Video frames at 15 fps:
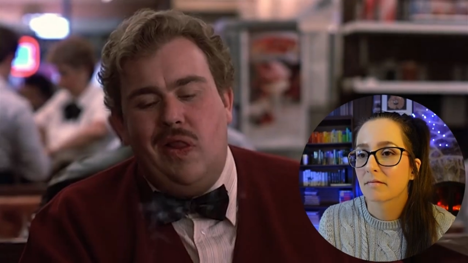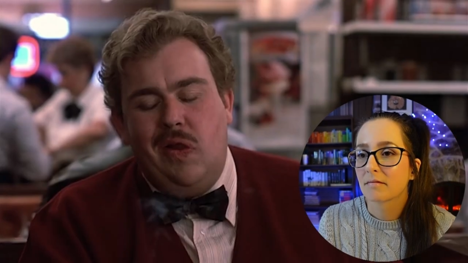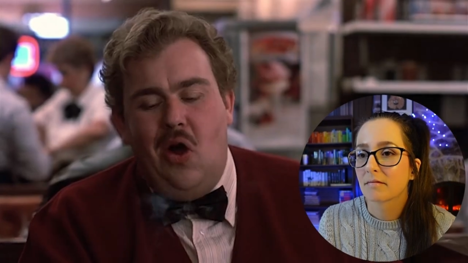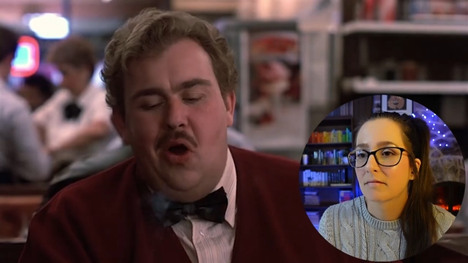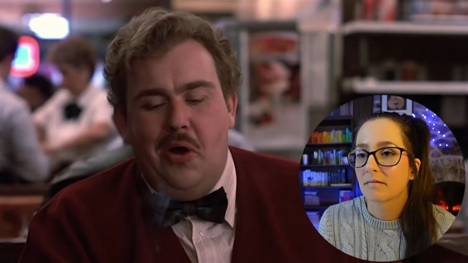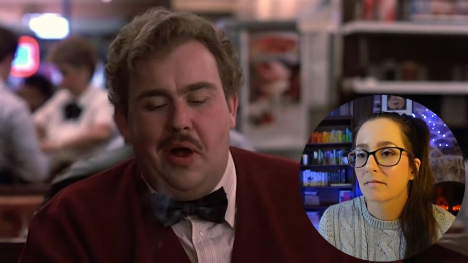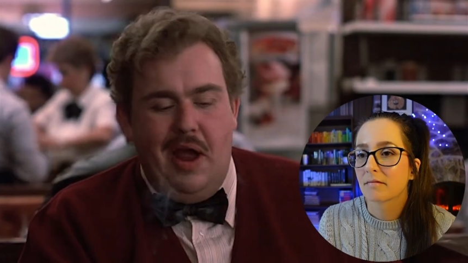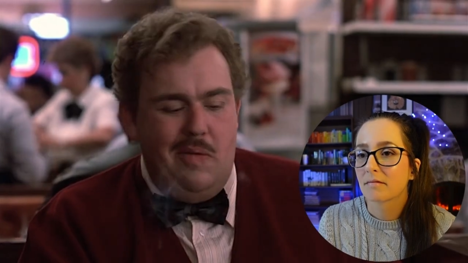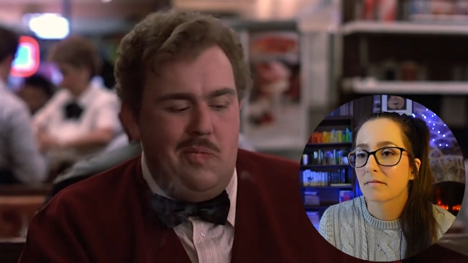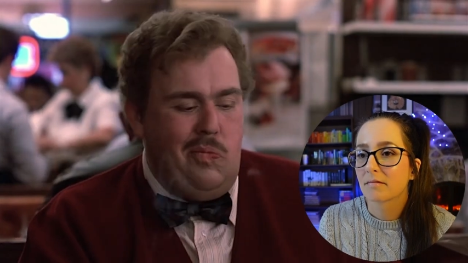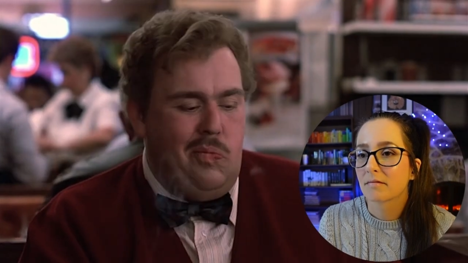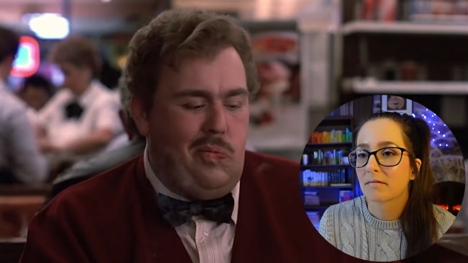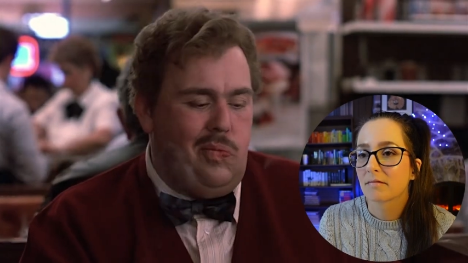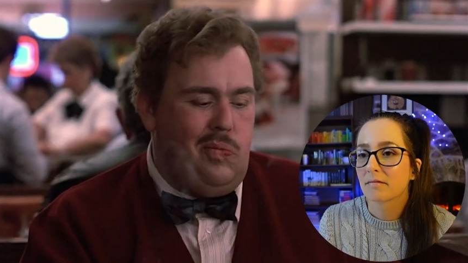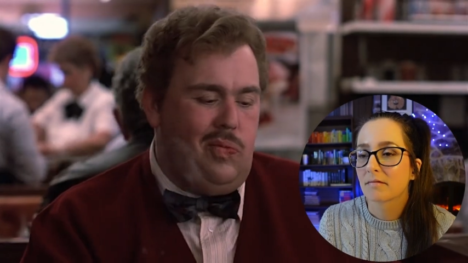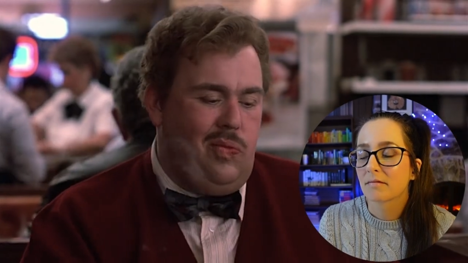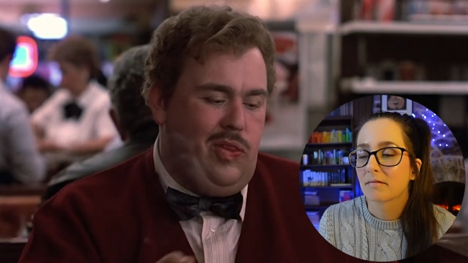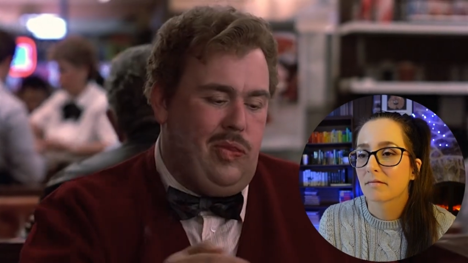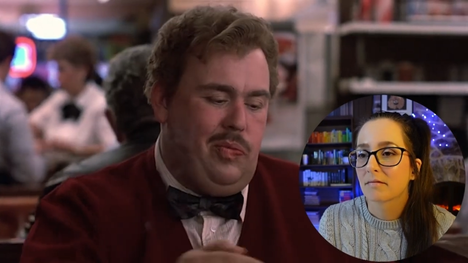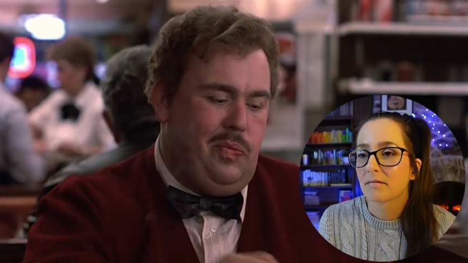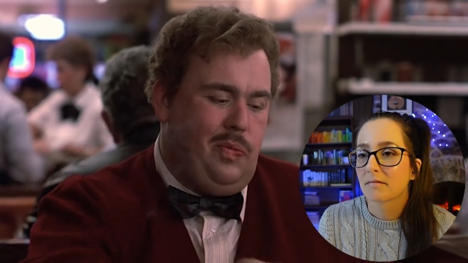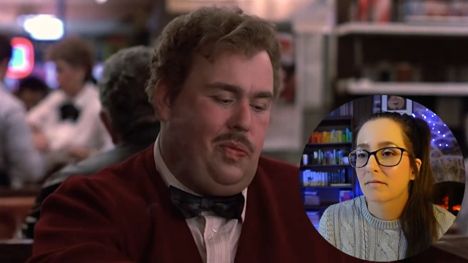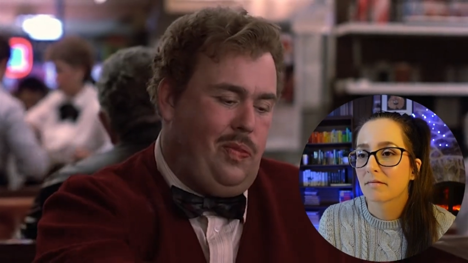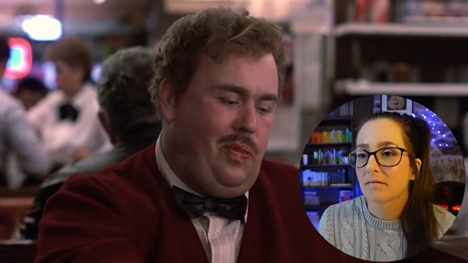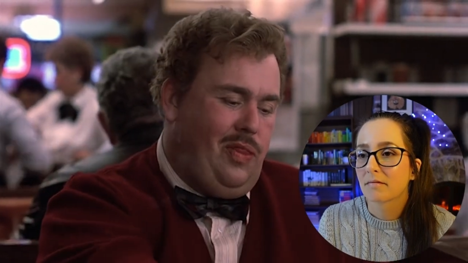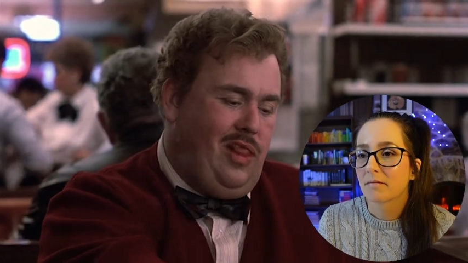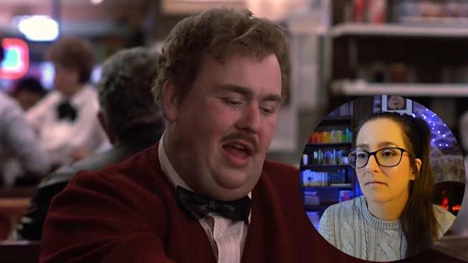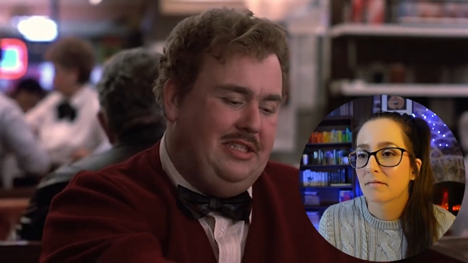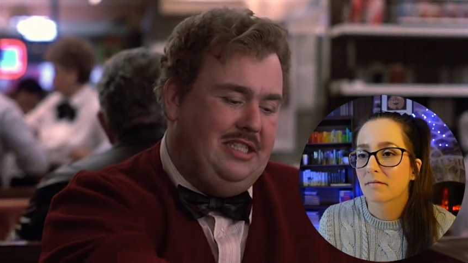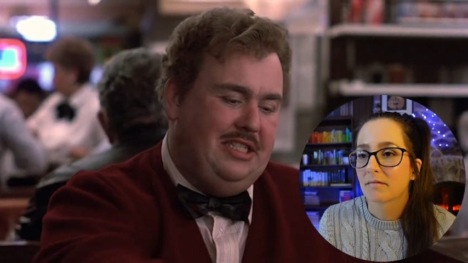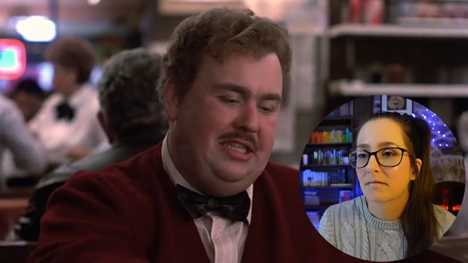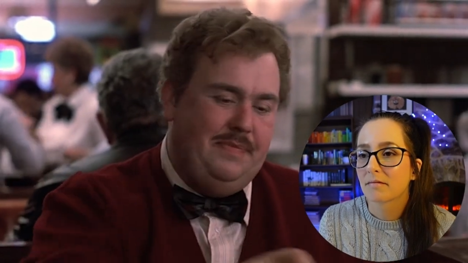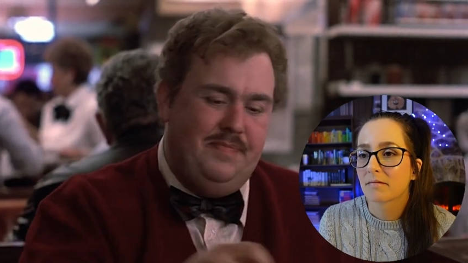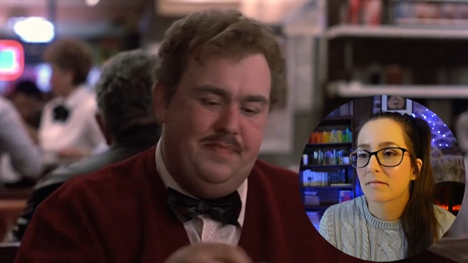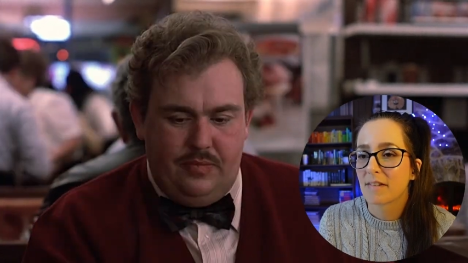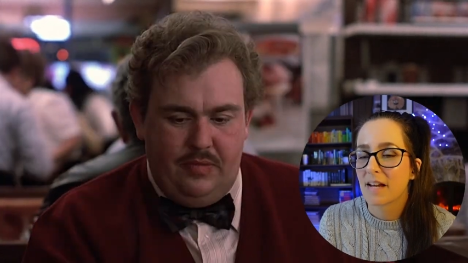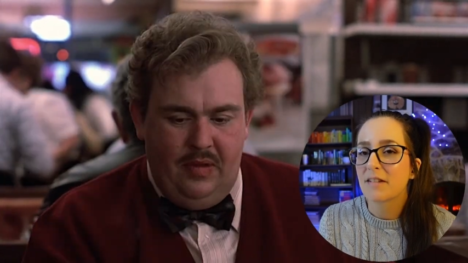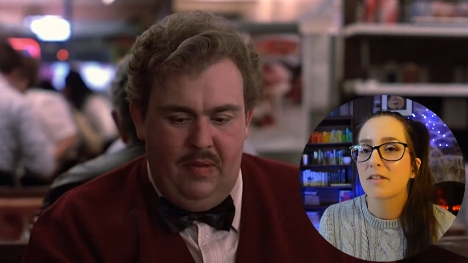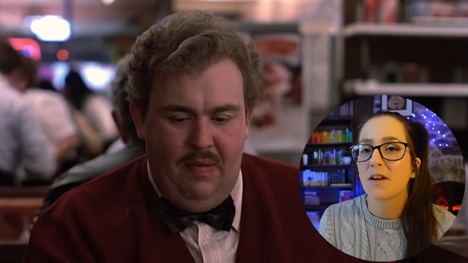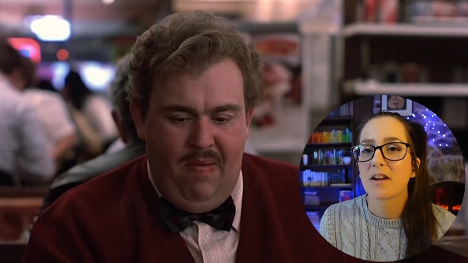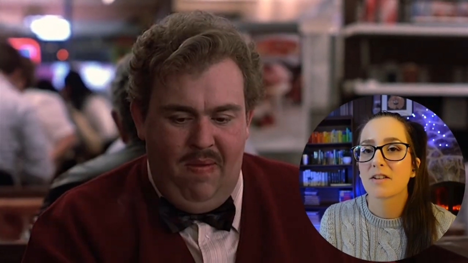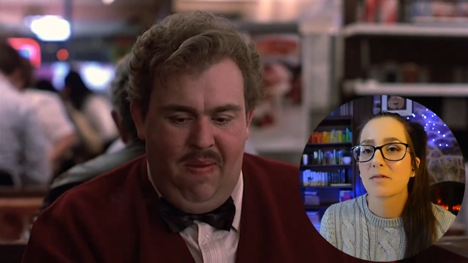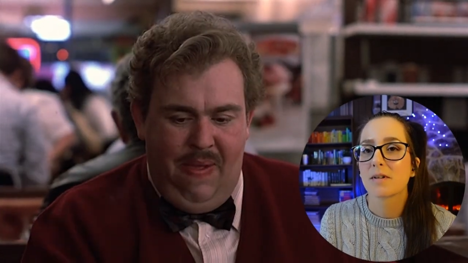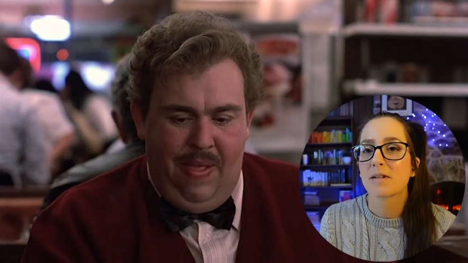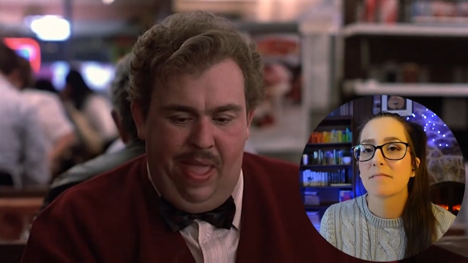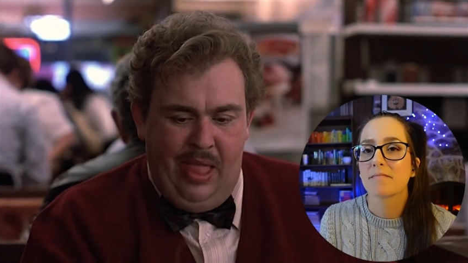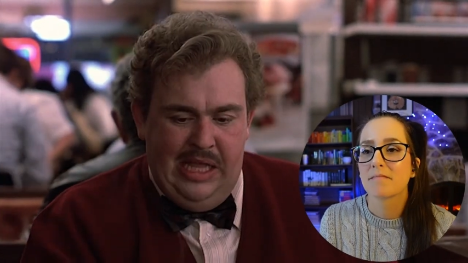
Speaker 1: Okay. I see.
Speaker 2: He's on to him.